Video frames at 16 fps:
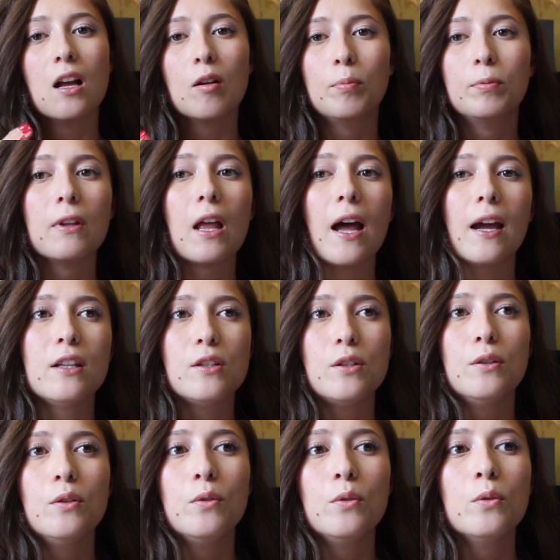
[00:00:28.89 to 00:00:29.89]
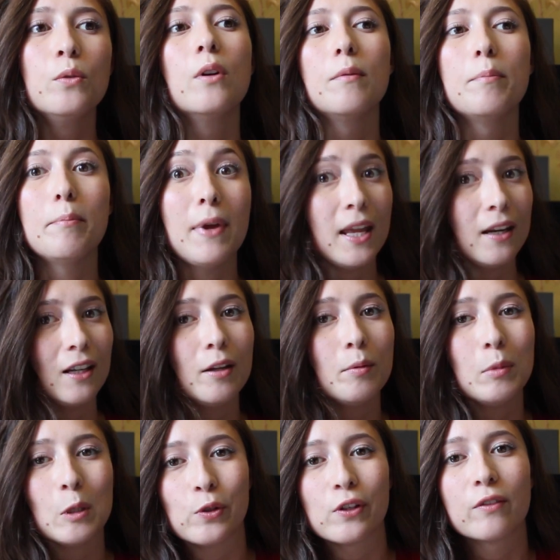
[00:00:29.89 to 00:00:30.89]
apply to many
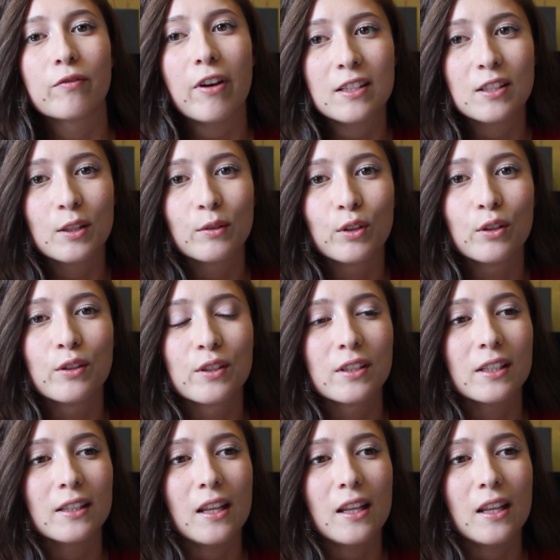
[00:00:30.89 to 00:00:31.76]
music festivals